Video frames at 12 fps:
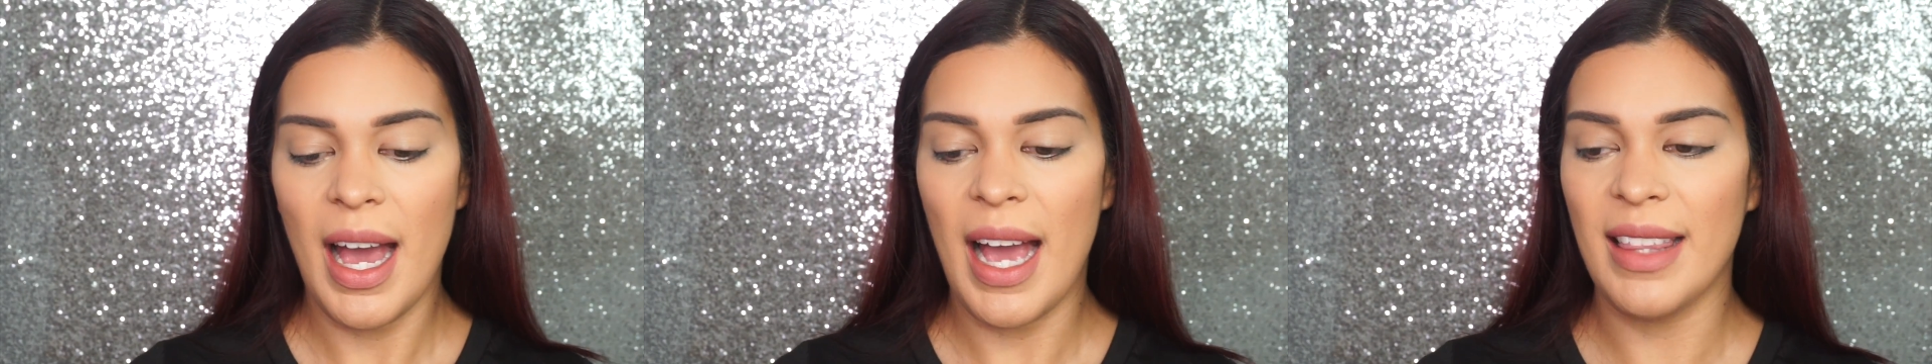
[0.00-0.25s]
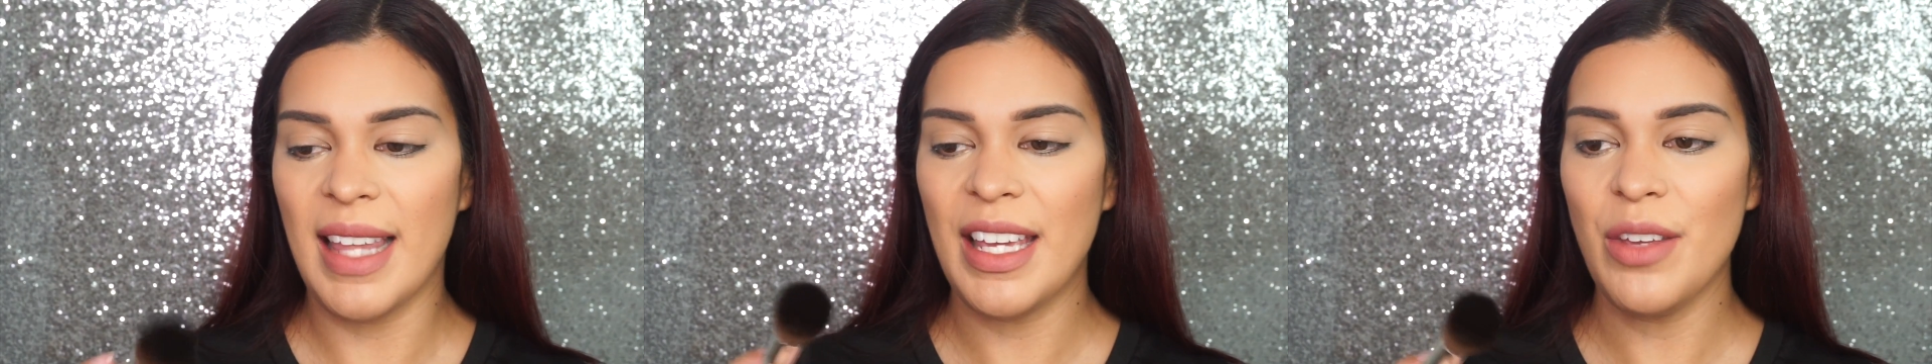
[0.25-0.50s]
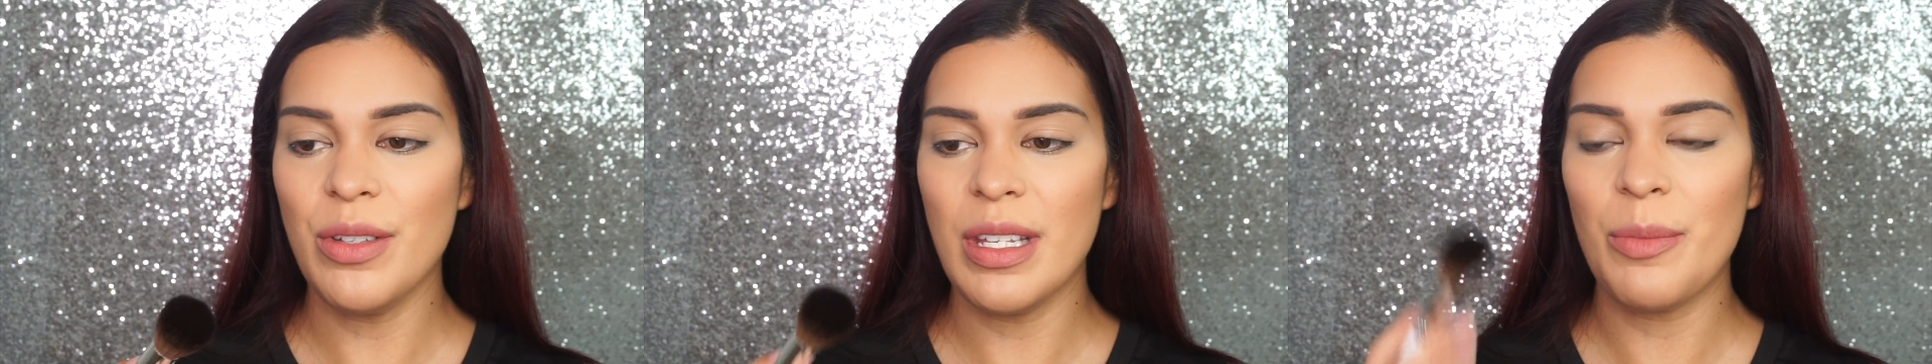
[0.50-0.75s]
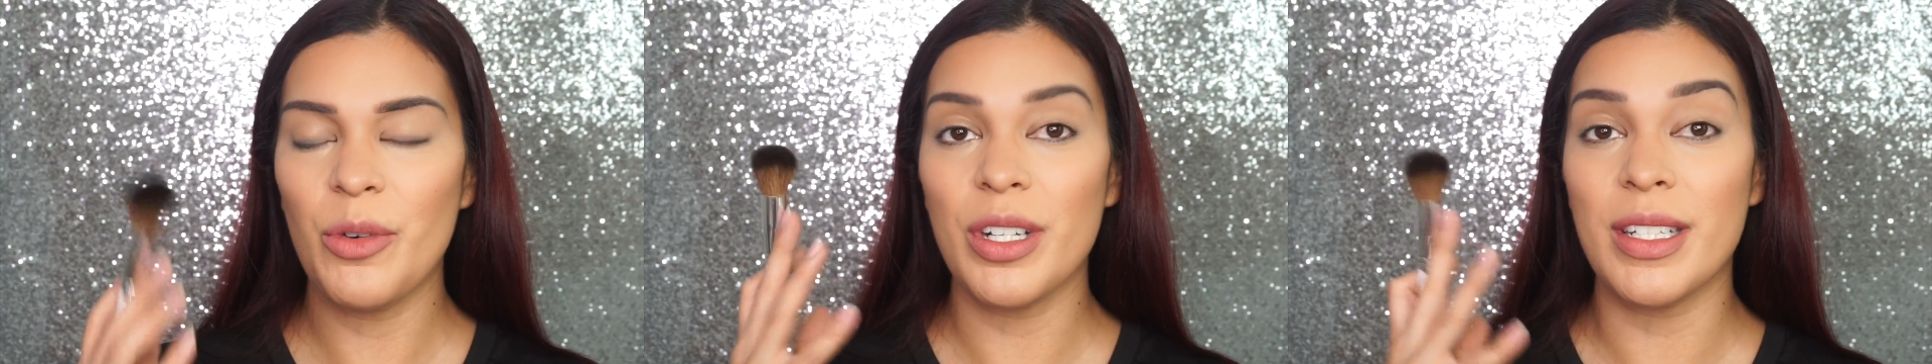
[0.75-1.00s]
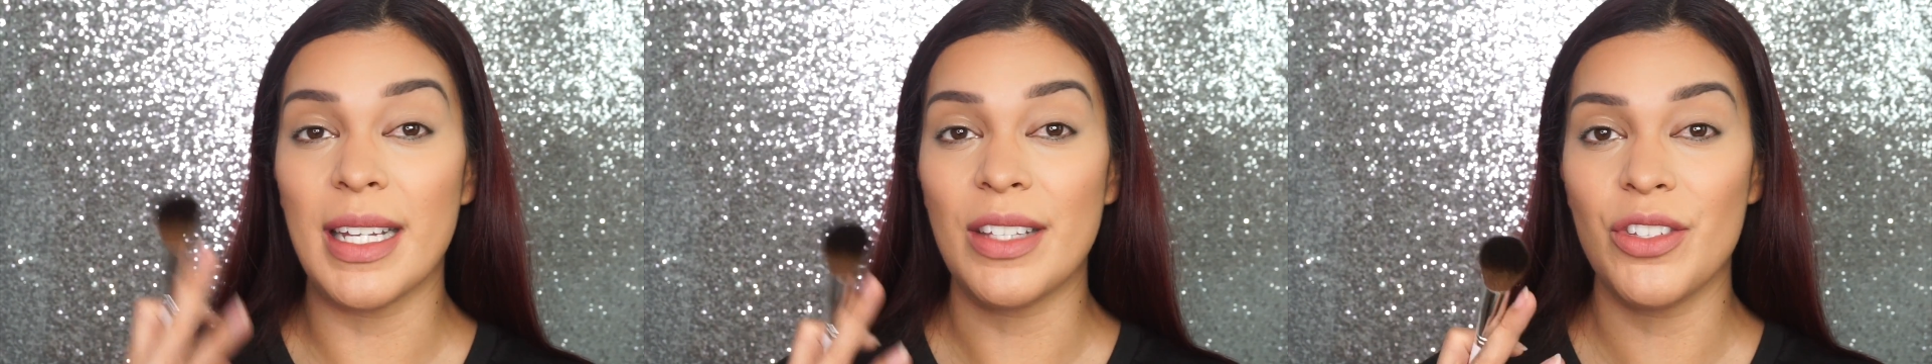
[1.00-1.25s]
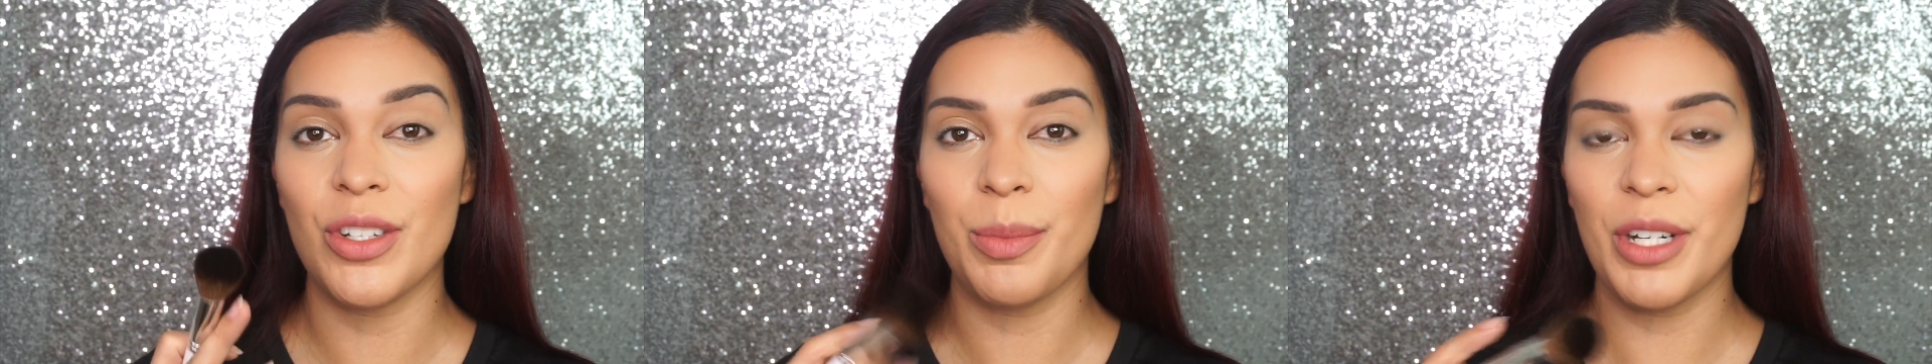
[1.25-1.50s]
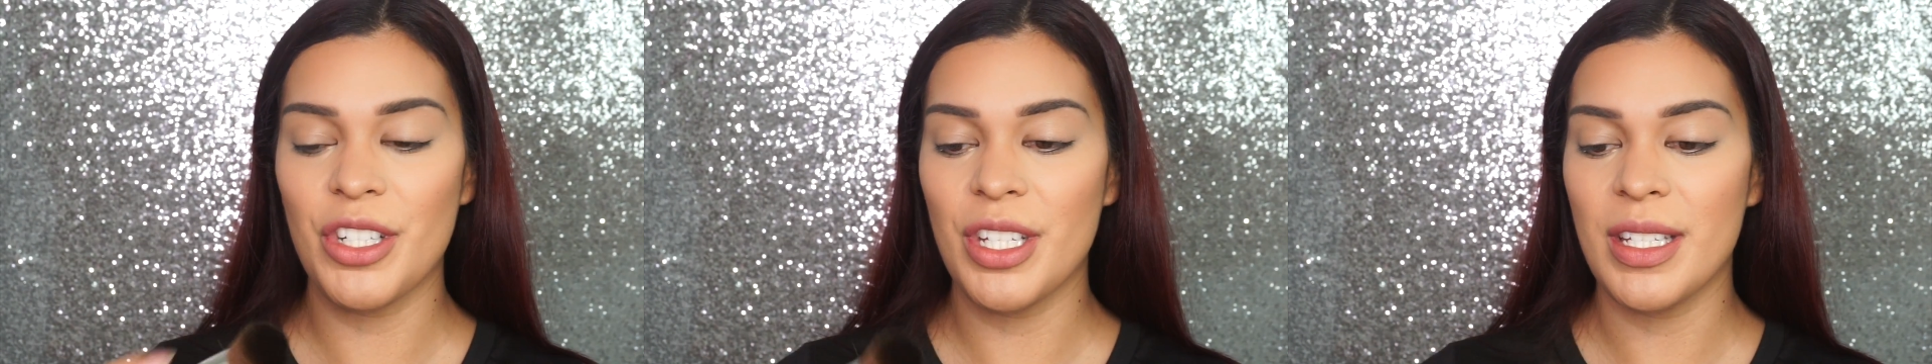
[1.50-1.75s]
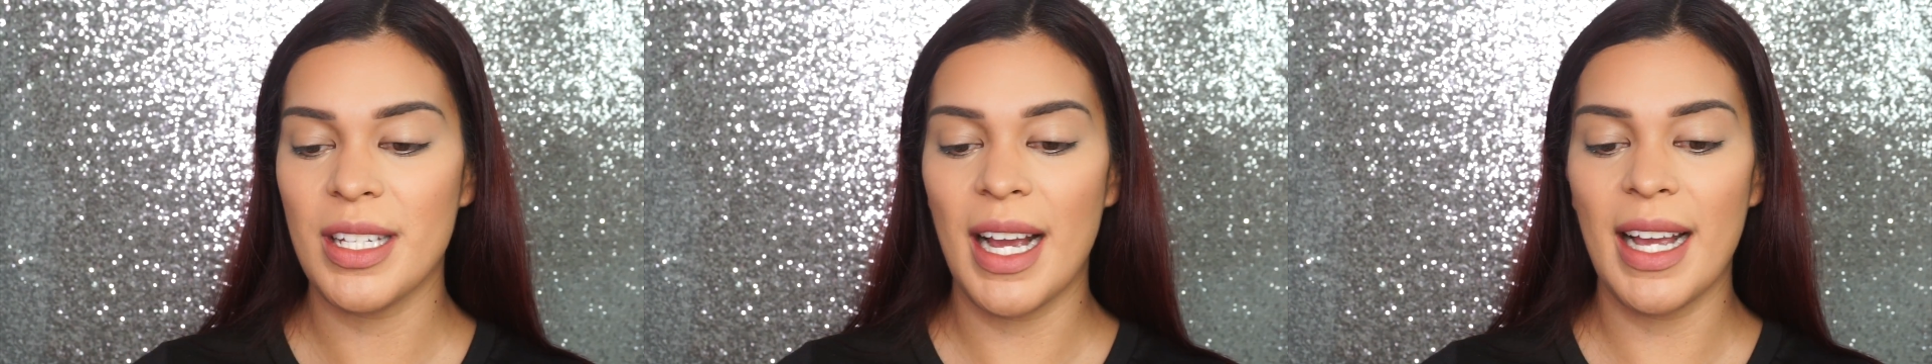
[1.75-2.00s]
I like using more denser
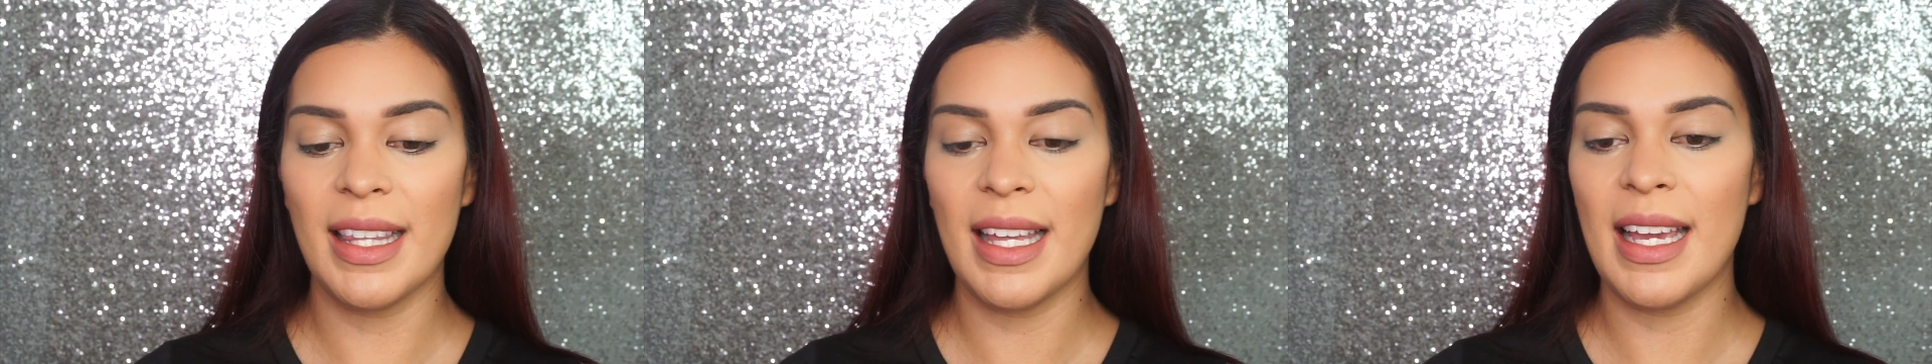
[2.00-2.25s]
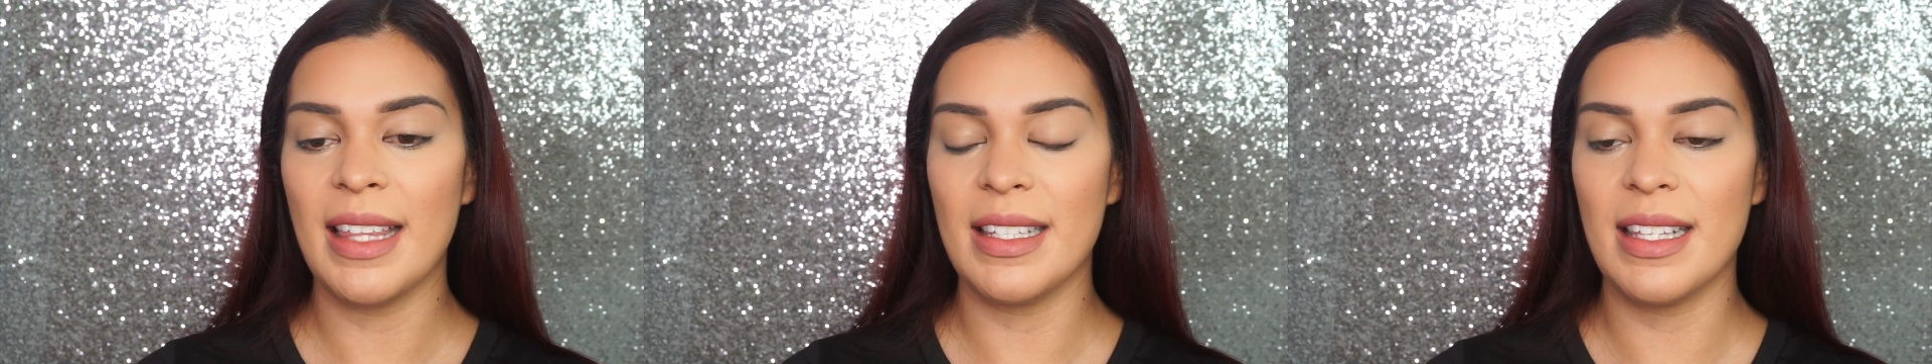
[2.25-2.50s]
brushes to highlight.